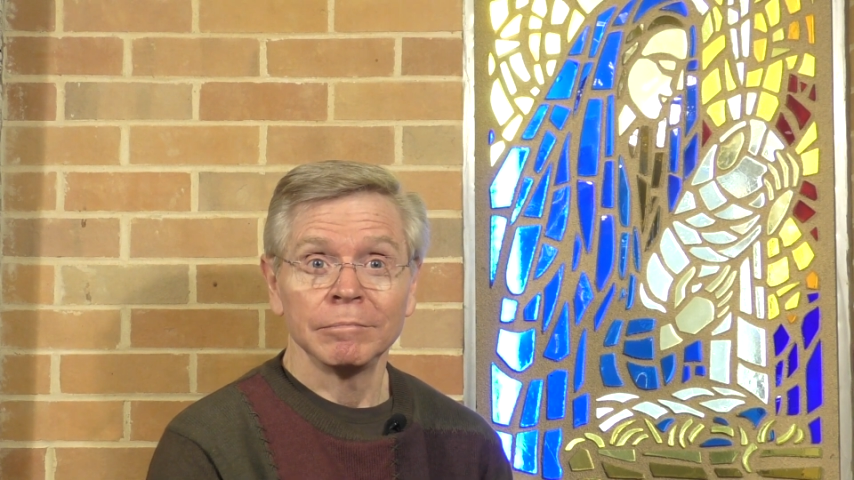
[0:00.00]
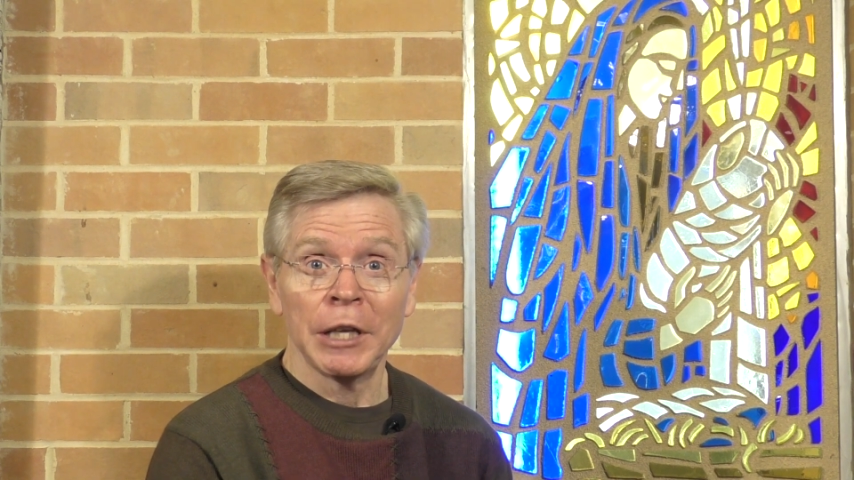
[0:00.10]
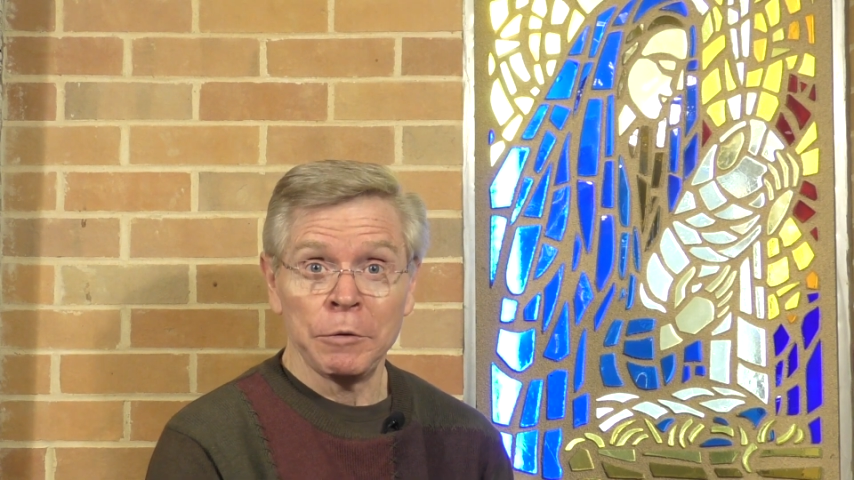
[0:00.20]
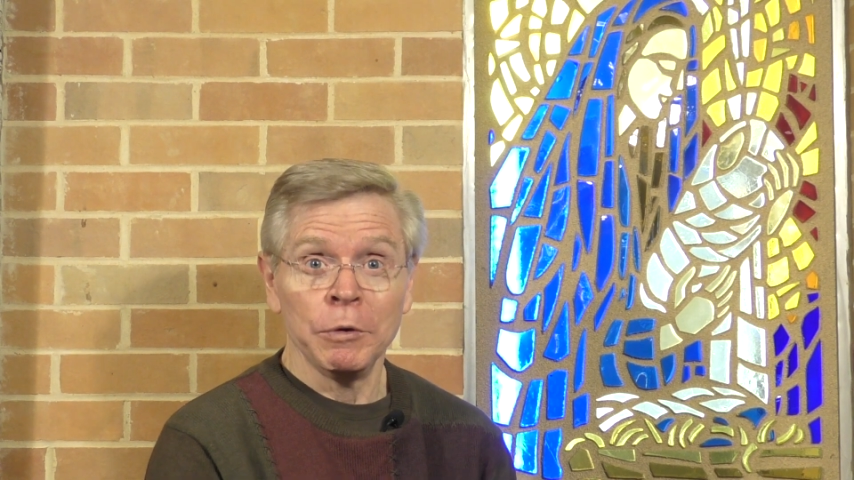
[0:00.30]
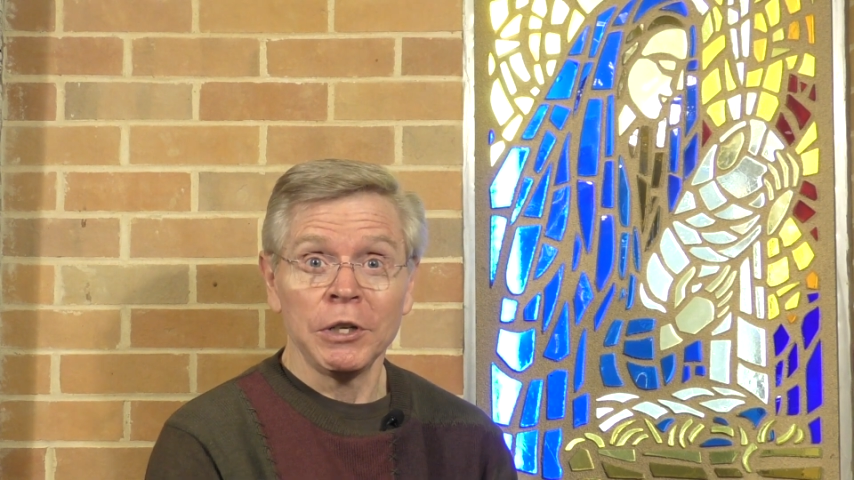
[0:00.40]

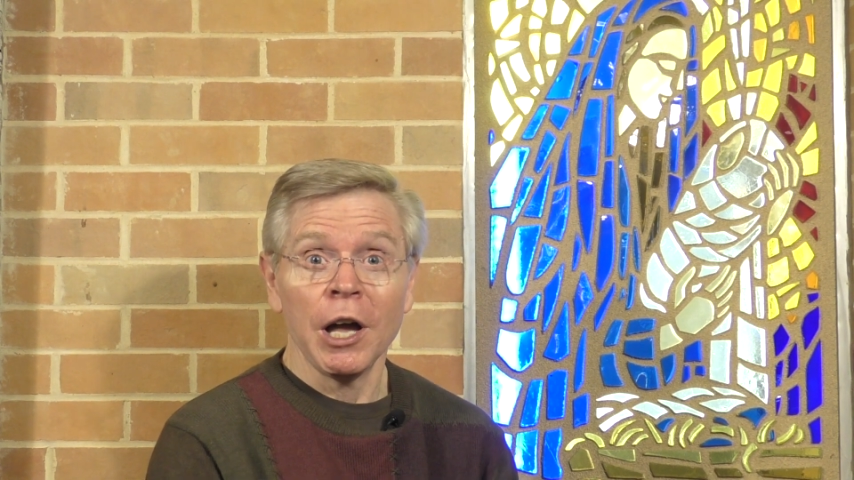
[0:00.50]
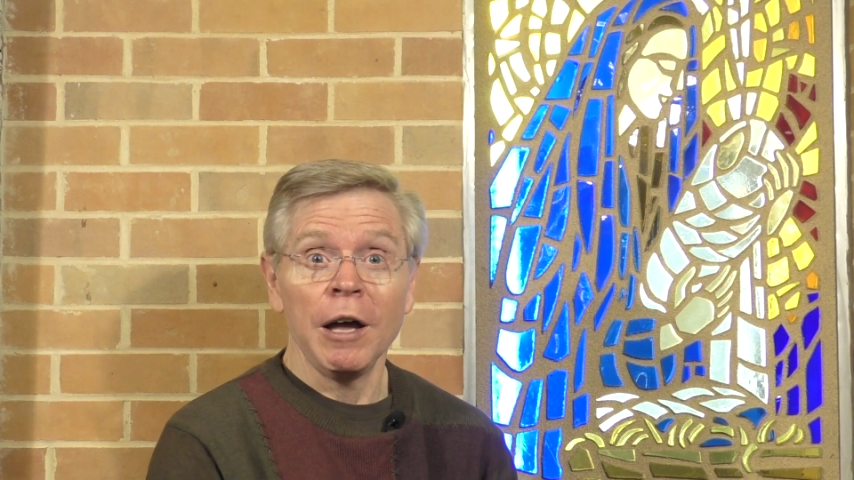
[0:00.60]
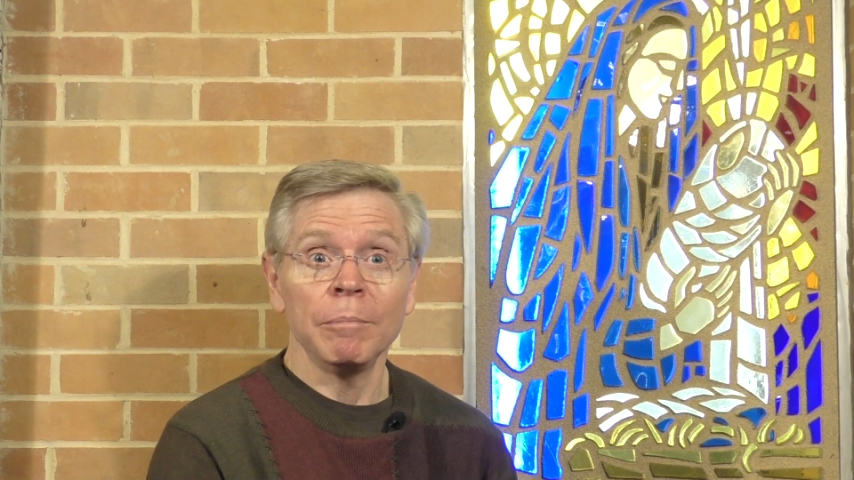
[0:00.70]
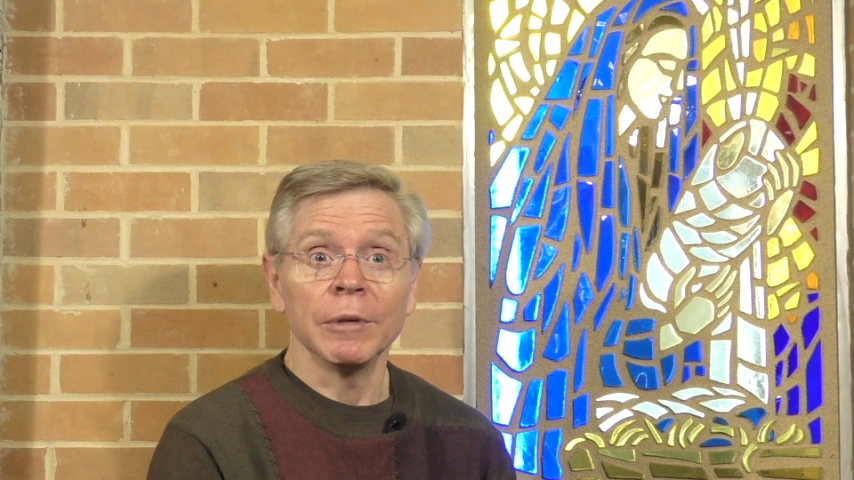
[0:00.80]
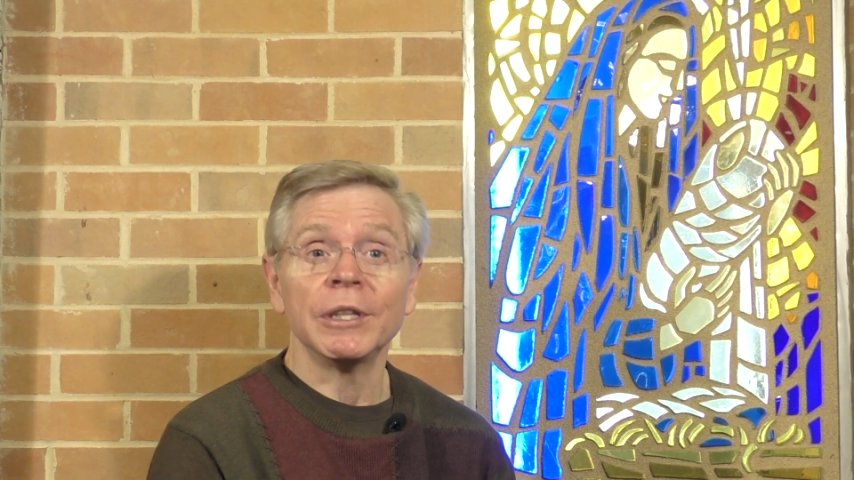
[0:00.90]
It will
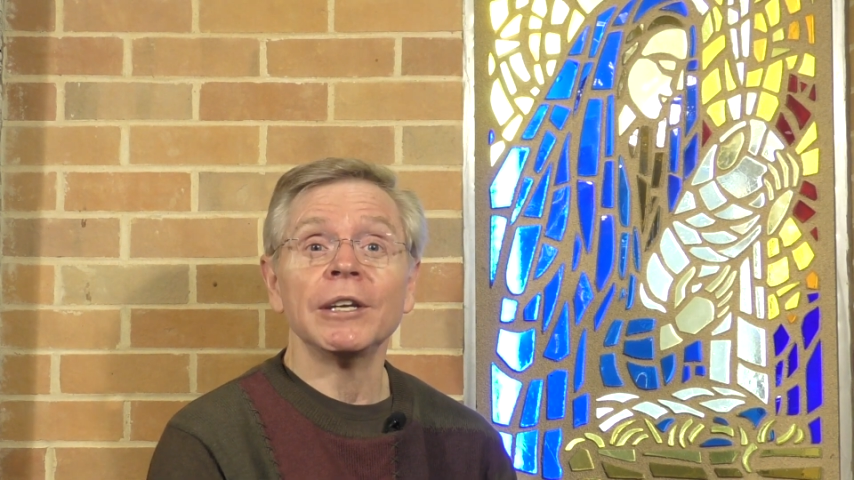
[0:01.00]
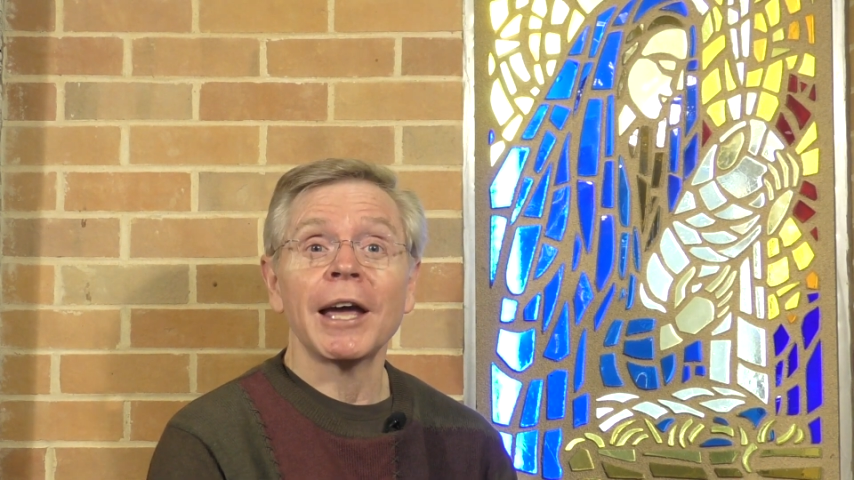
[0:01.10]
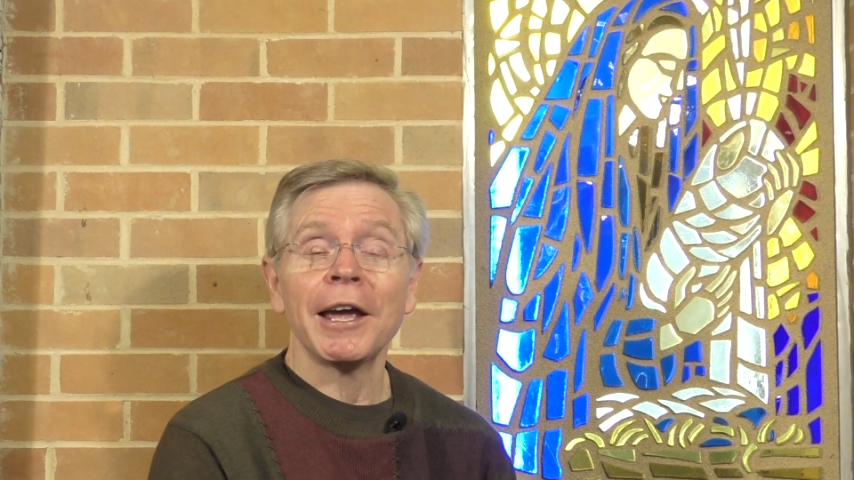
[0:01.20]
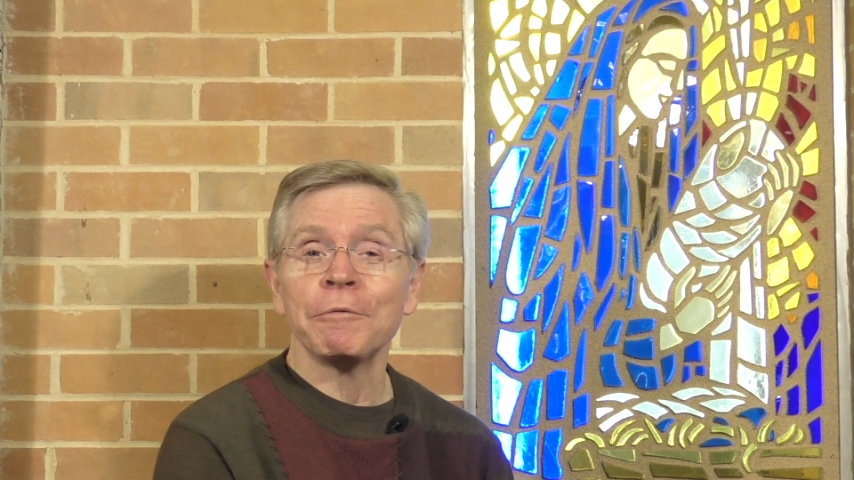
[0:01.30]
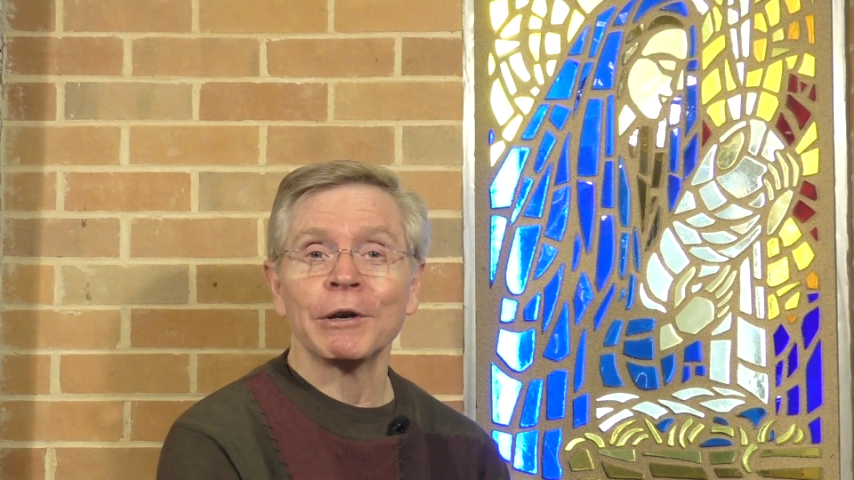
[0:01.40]
come, the
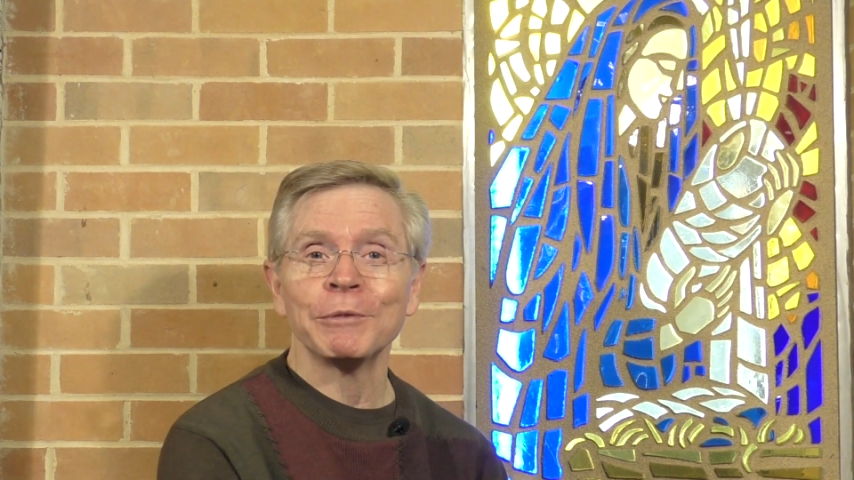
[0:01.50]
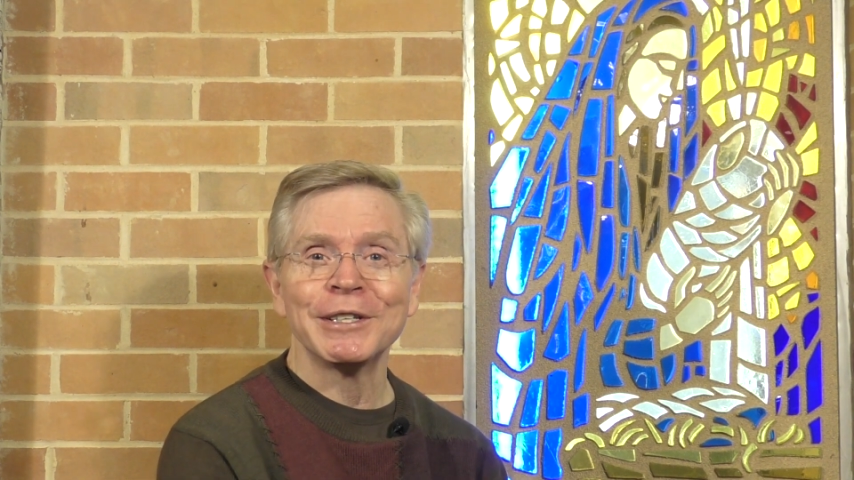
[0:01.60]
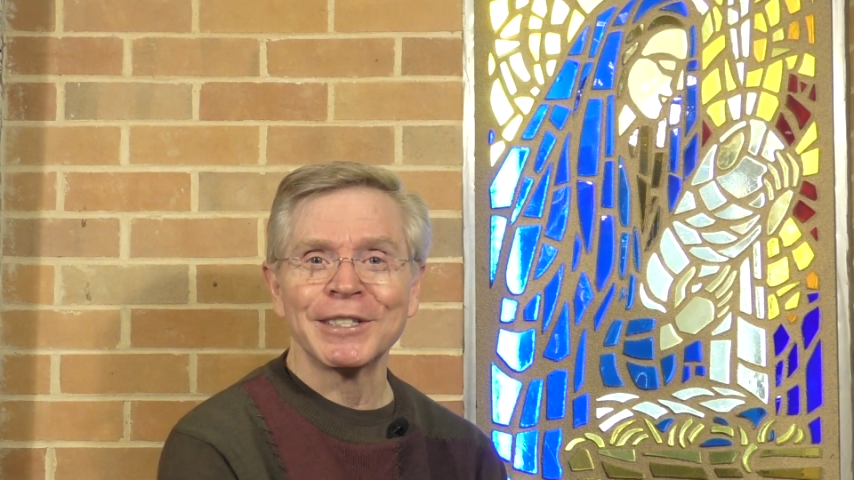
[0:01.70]
day when we